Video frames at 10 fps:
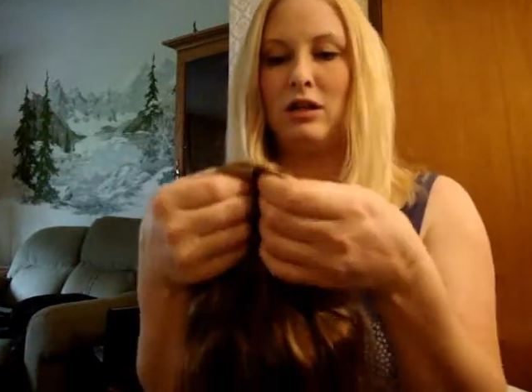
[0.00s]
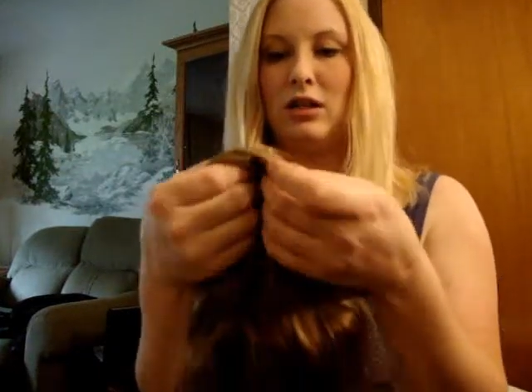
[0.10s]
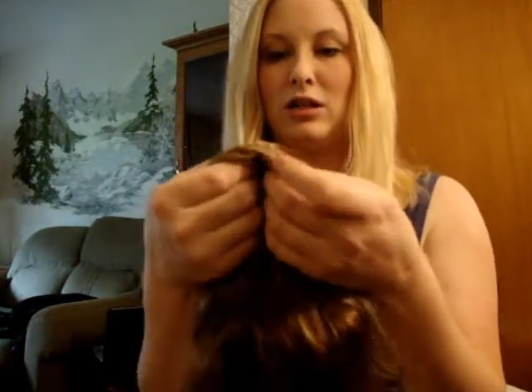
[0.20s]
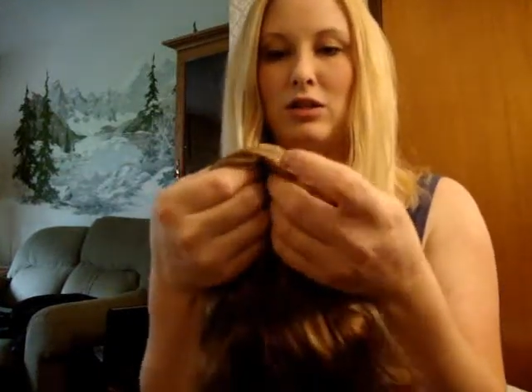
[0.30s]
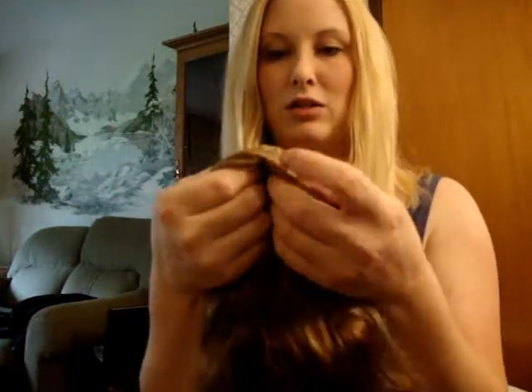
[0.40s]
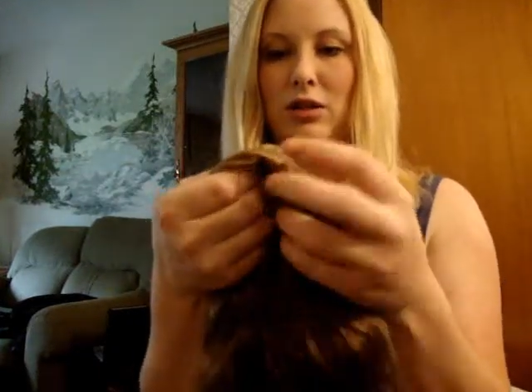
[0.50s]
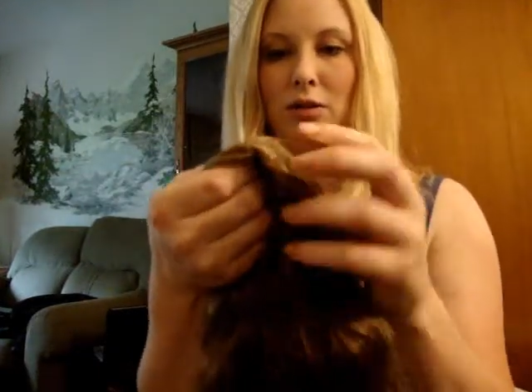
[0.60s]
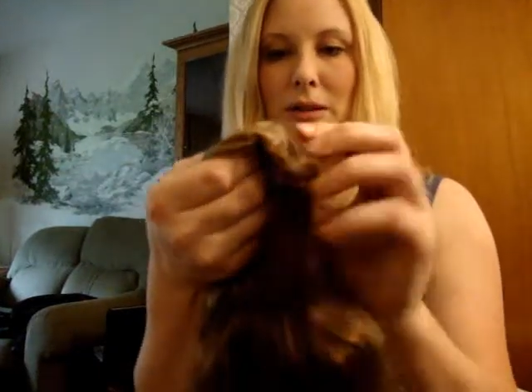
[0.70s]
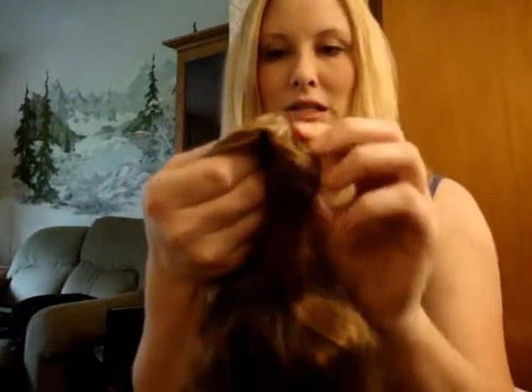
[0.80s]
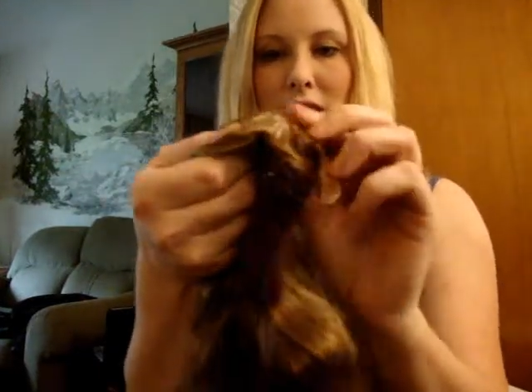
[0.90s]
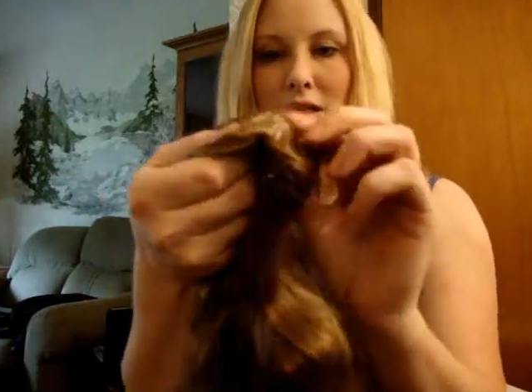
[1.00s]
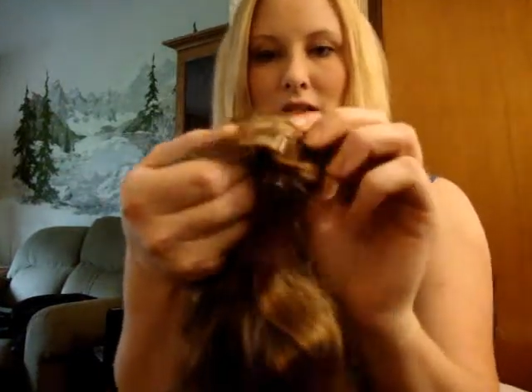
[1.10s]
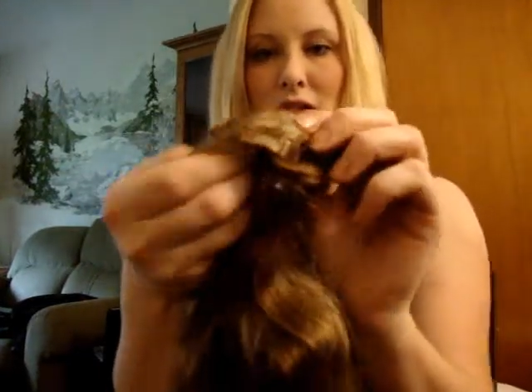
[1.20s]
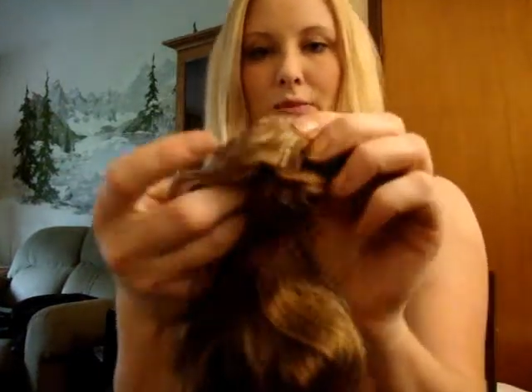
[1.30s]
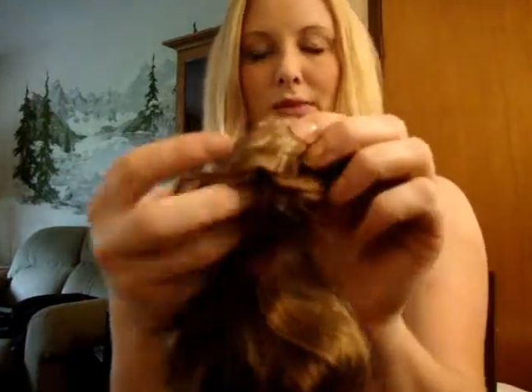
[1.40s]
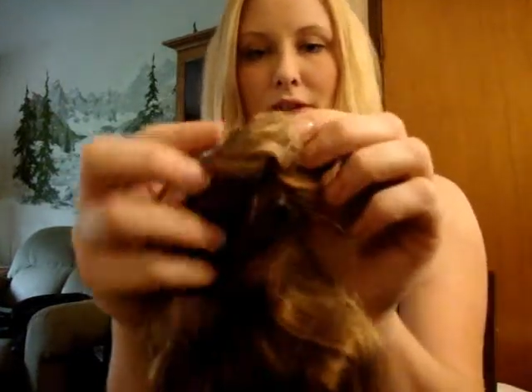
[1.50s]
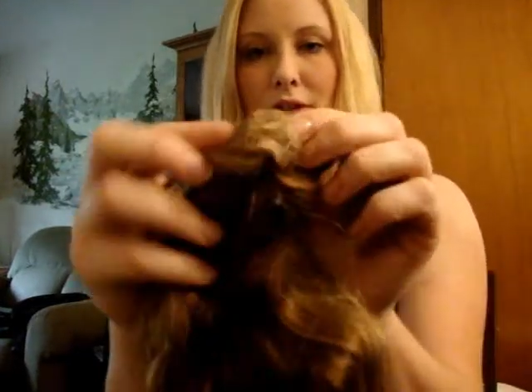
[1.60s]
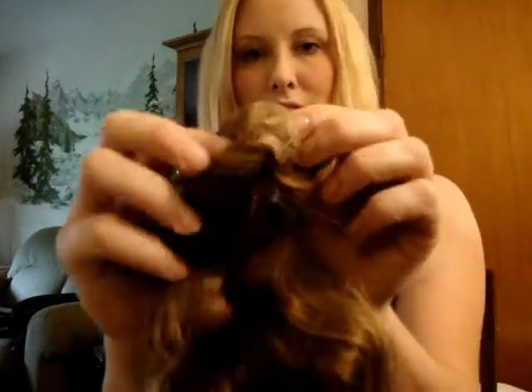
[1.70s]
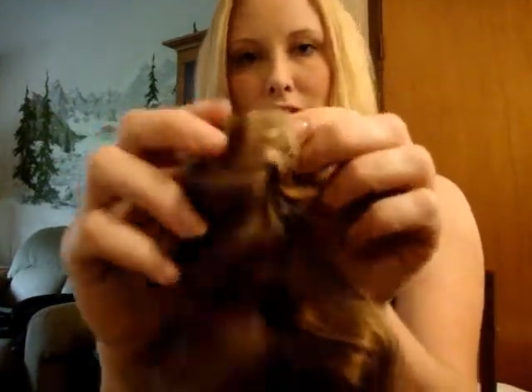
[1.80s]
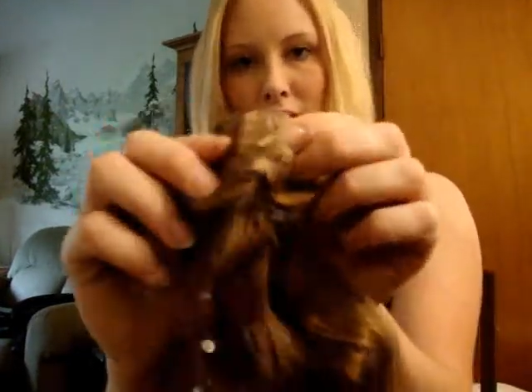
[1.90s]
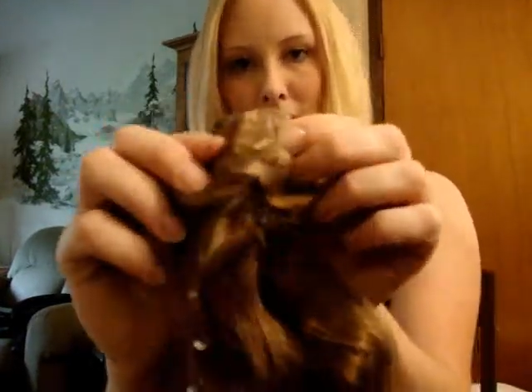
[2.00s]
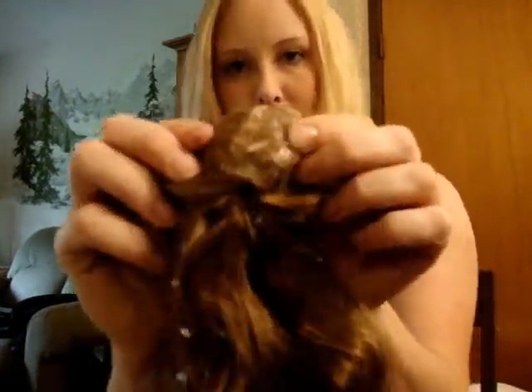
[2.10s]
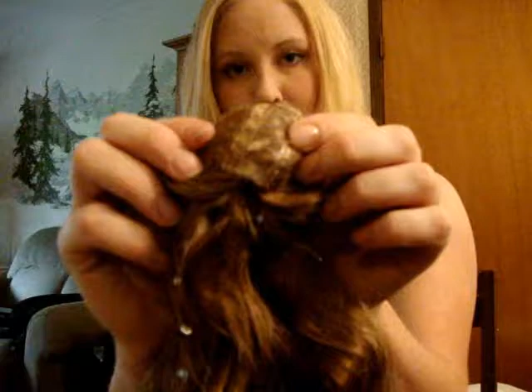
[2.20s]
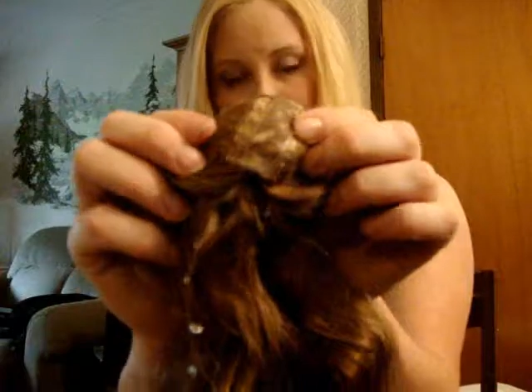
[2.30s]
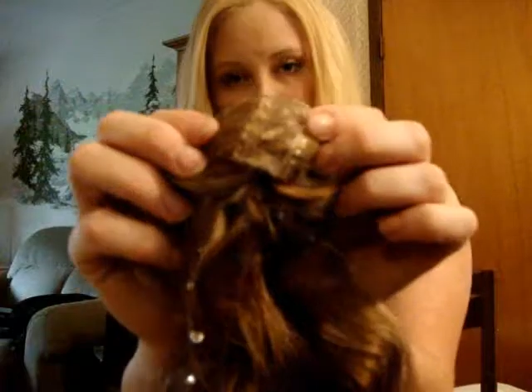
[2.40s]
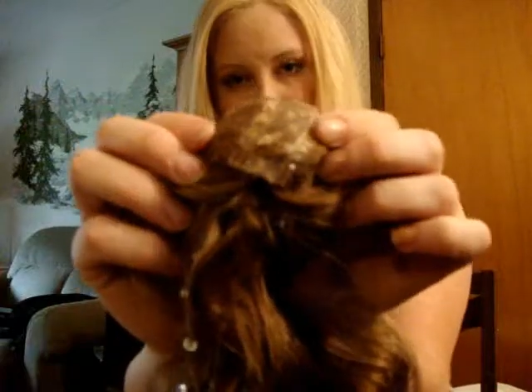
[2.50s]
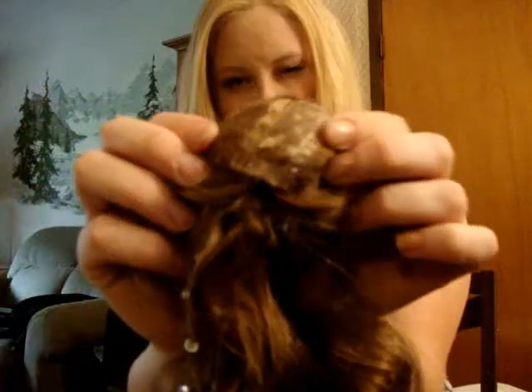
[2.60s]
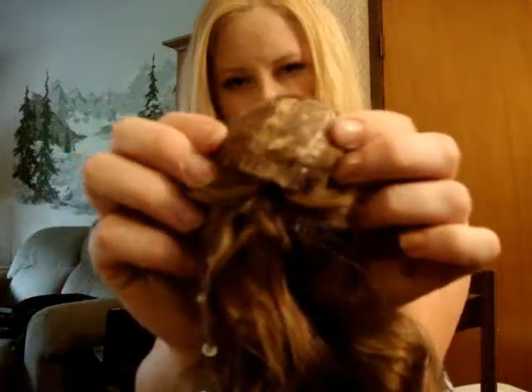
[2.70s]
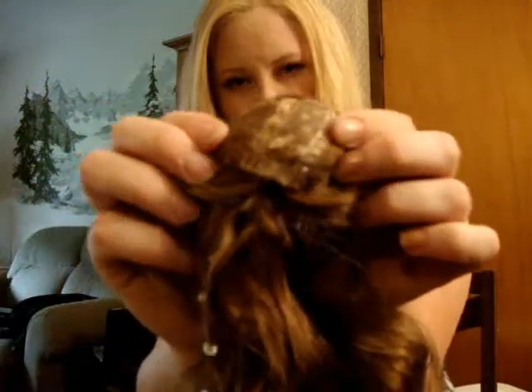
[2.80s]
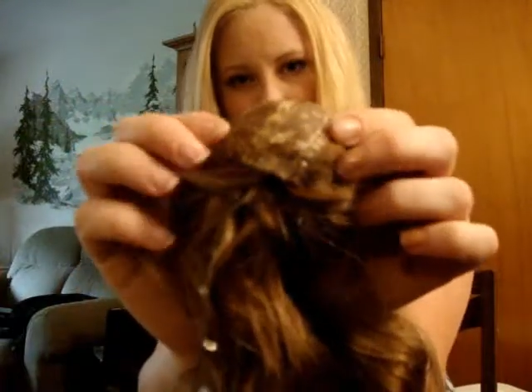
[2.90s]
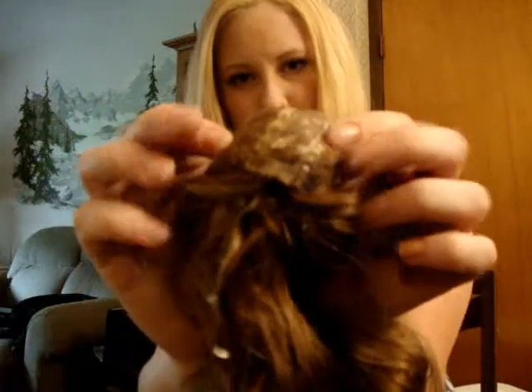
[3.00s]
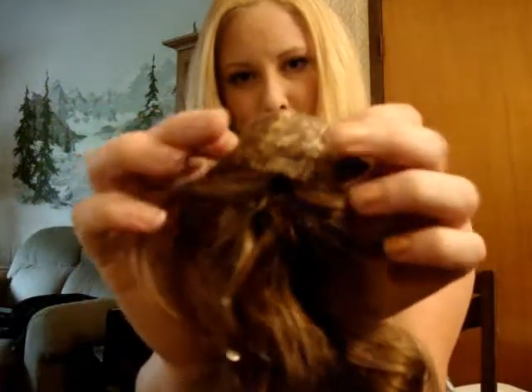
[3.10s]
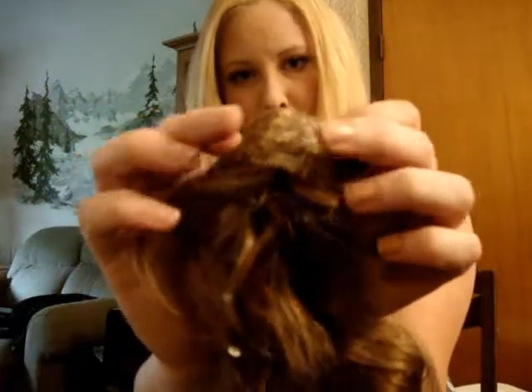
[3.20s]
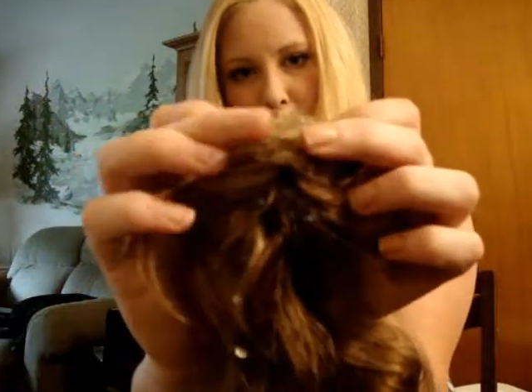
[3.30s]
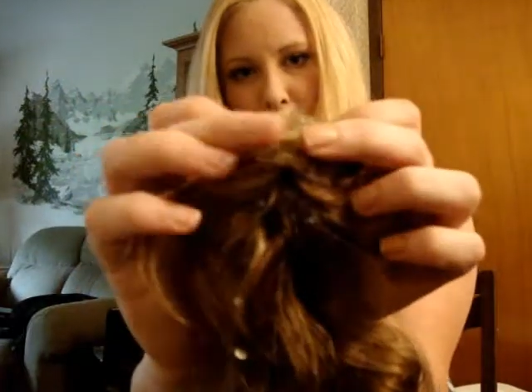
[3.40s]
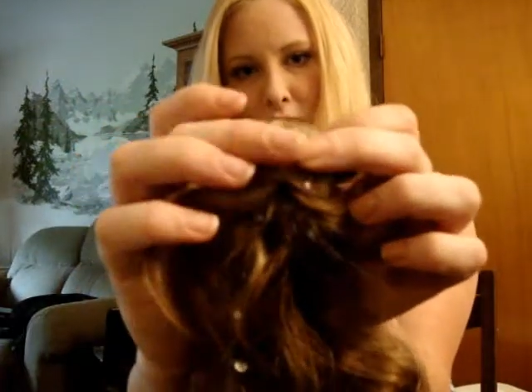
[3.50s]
the two little pieces of super glue stuff right next to each other,